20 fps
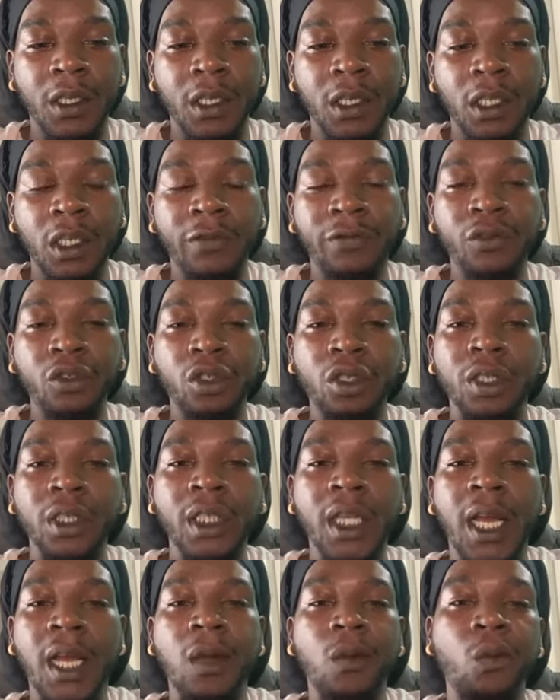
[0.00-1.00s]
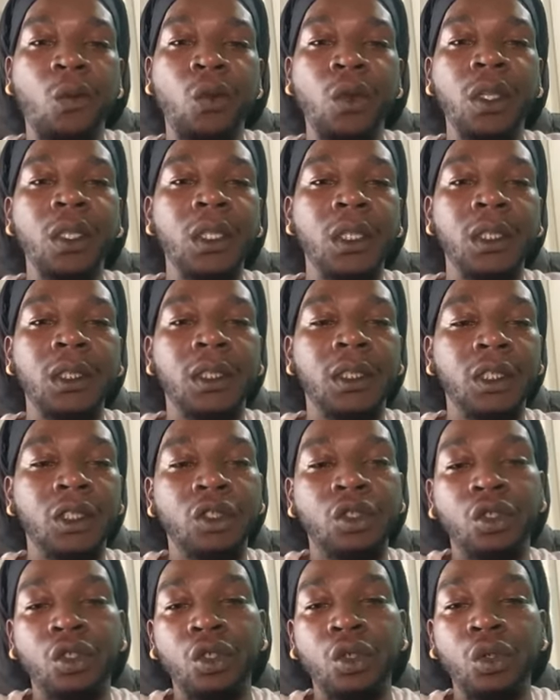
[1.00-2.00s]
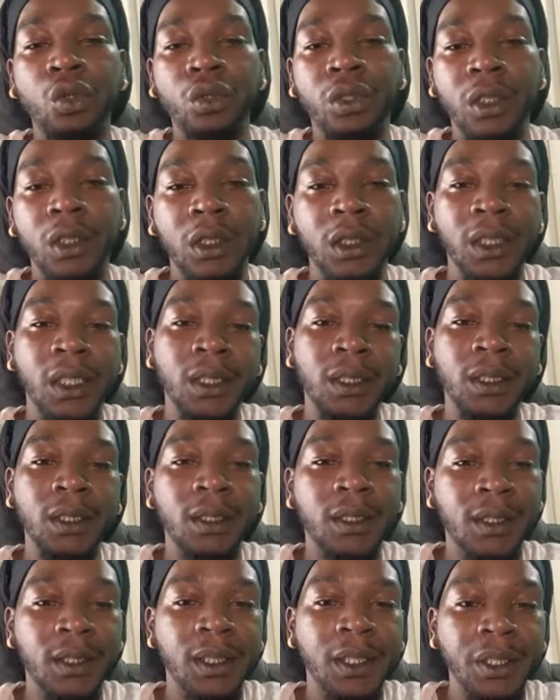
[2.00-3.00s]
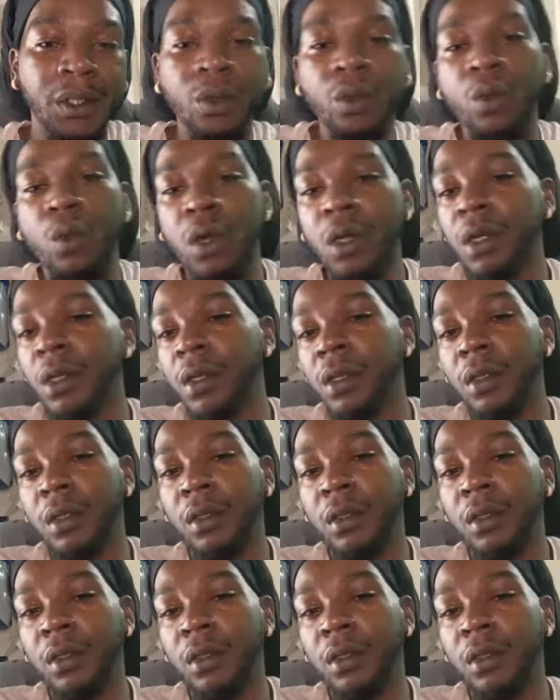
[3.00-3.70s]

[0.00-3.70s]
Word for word: if you're not willing to do the necessary work,